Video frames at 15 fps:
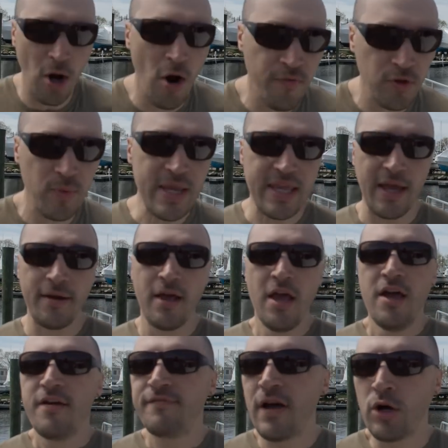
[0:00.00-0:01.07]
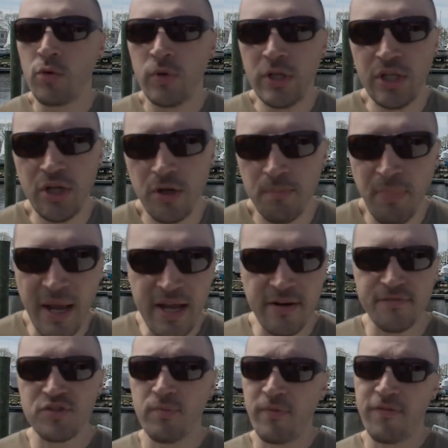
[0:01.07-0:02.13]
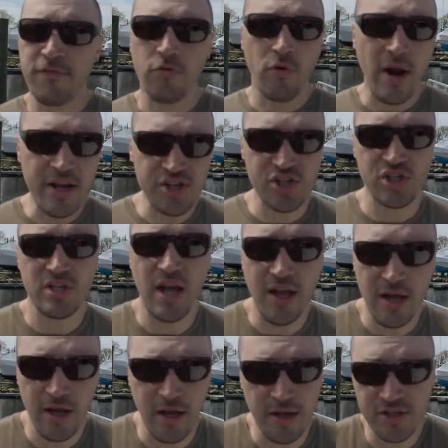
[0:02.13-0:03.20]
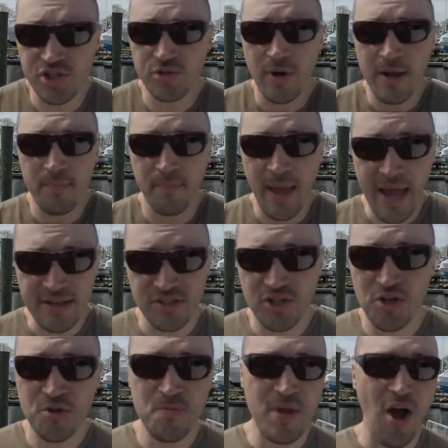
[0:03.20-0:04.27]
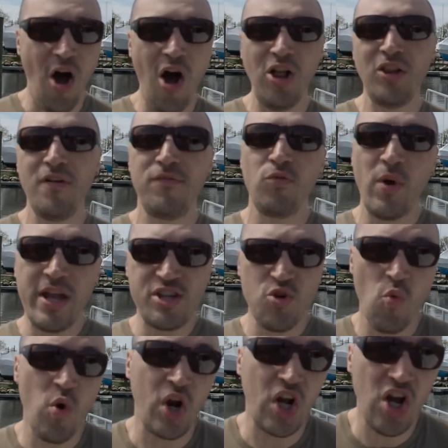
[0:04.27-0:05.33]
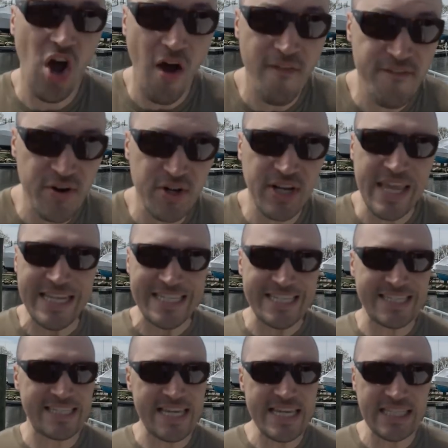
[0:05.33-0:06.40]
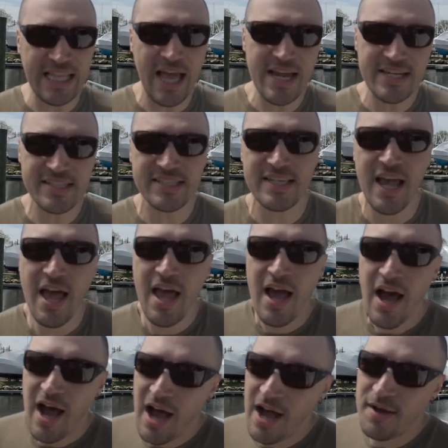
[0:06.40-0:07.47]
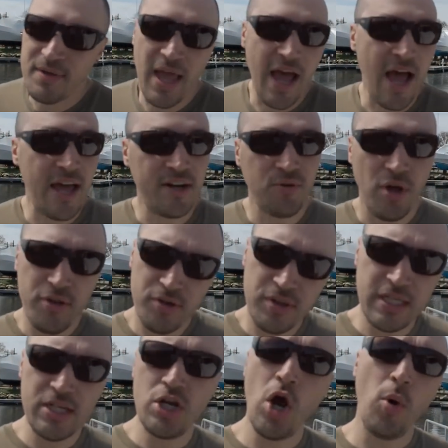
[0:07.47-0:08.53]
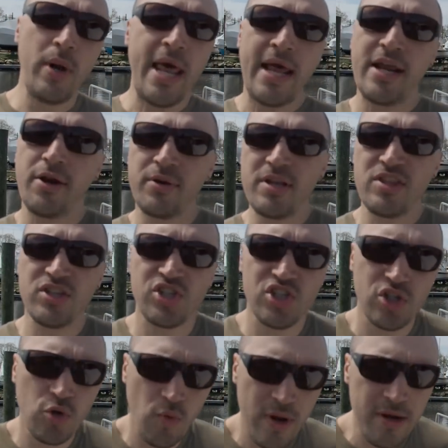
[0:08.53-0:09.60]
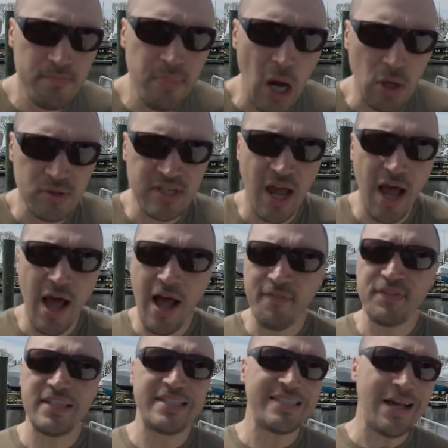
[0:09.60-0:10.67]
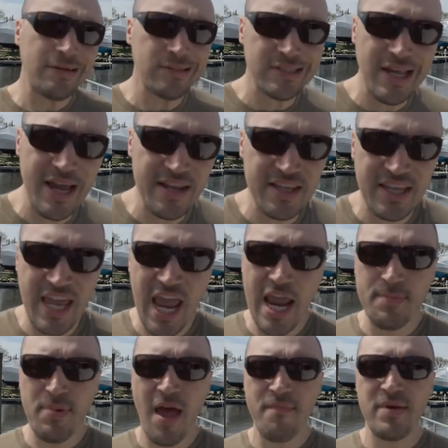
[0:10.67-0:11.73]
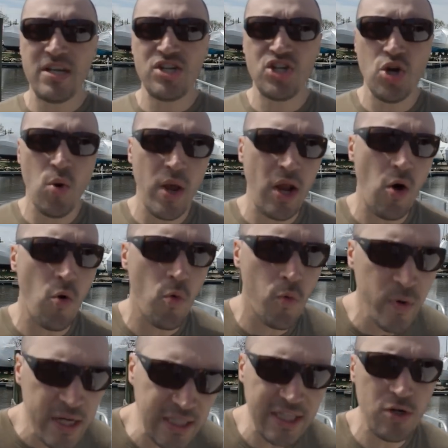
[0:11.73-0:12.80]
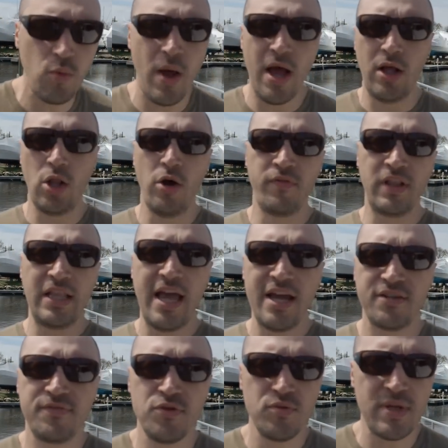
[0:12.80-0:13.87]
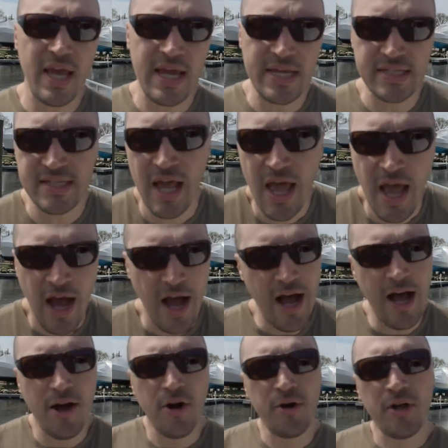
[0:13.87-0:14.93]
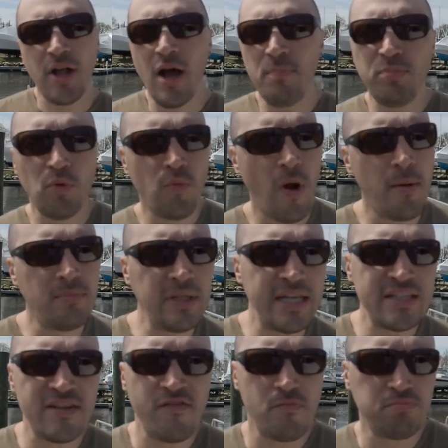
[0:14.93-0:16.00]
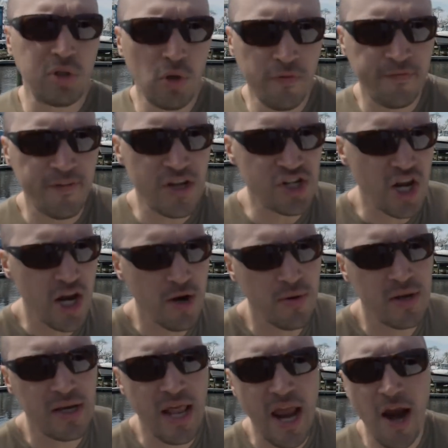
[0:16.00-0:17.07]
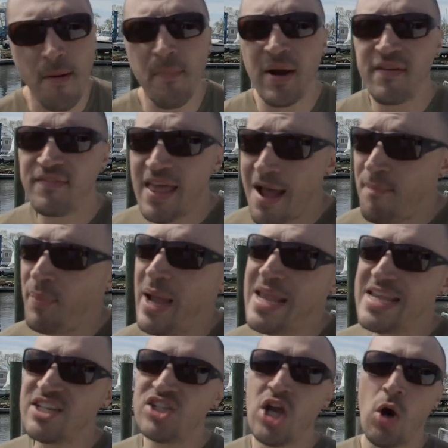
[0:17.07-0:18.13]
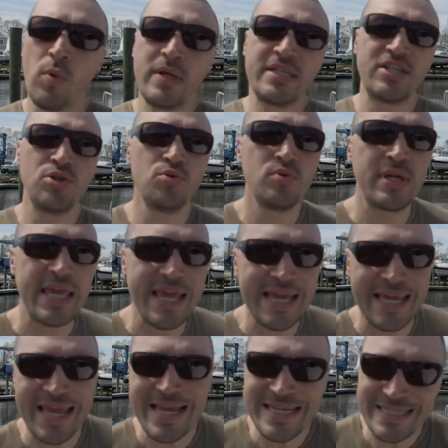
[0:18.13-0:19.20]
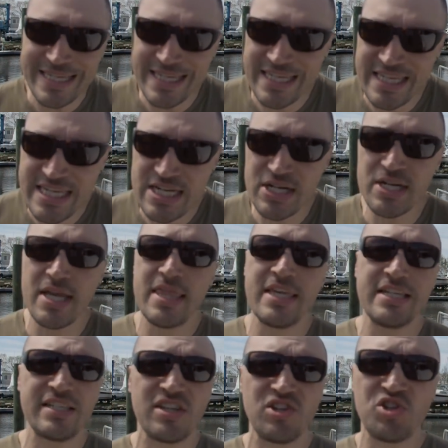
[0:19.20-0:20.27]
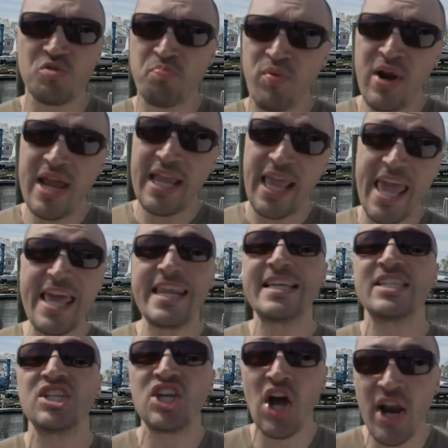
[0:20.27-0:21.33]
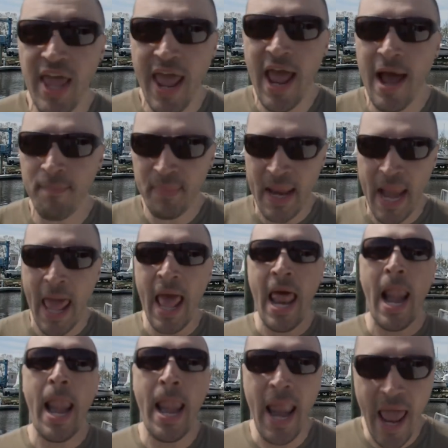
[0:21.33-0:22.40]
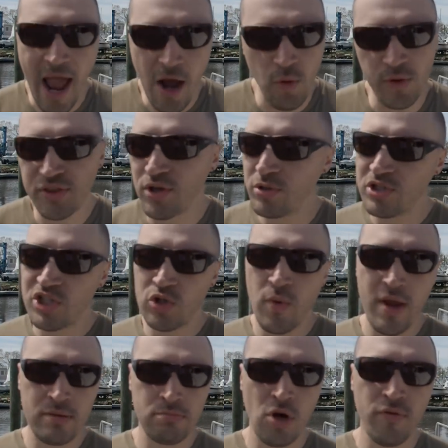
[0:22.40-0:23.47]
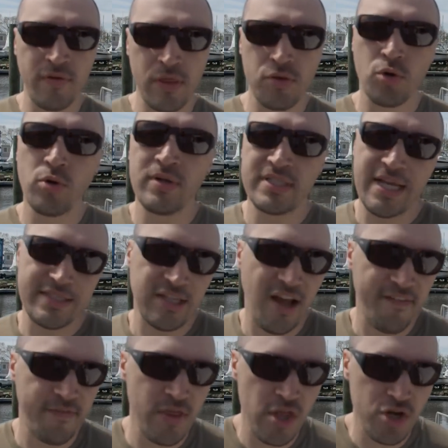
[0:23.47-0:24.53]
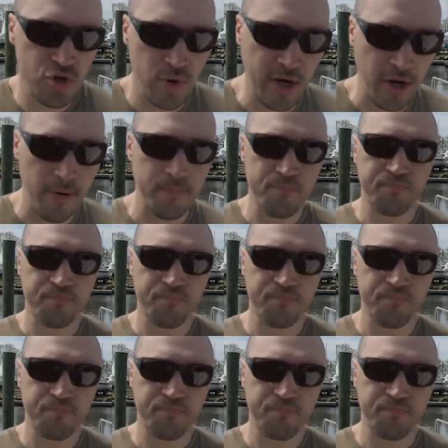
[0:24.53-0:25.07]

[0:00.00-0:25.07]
over the weekend. Found a really good bite of some fresh uh, striped bass, excuse me, all of which were covered in sea lice. Uh, and other thing note in that area, the squid boats off the south side of the Cape have been doing really well over the last few days. Uh, heard a couple rumblings of a bluefish here and there, but if that bite is going to kick into gear this spring, it is gonna happen now with those squid moving through, as that's often the trigger.